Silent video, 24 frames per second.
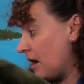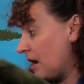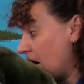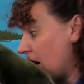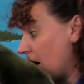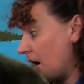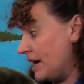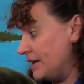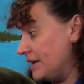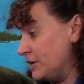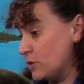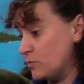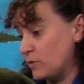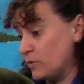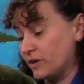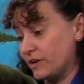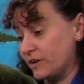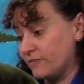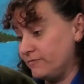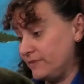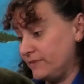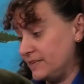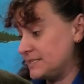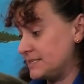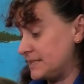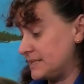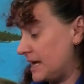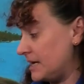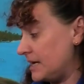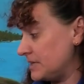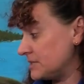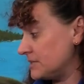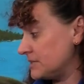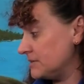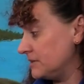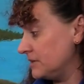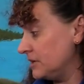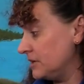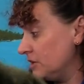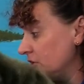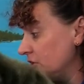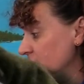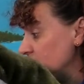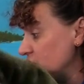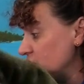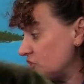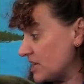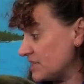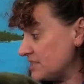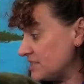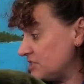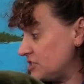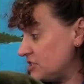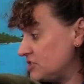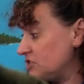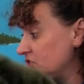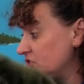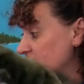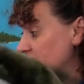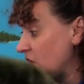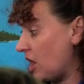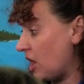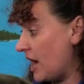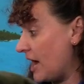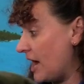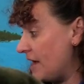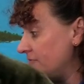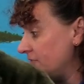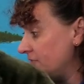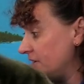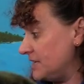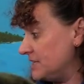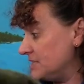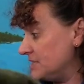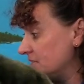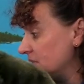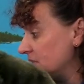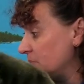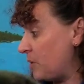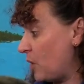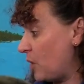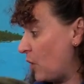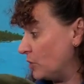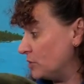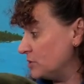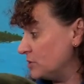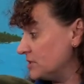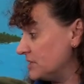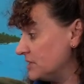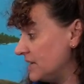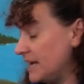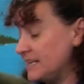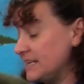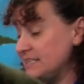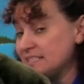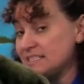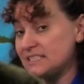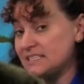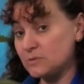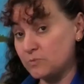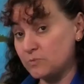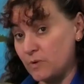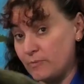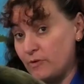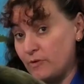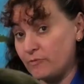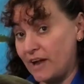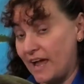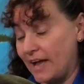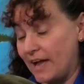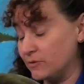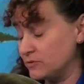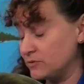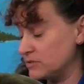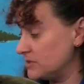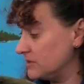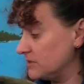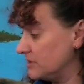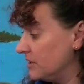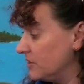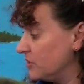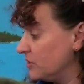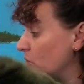I know what can fix that. Just dive into the pond and swim around.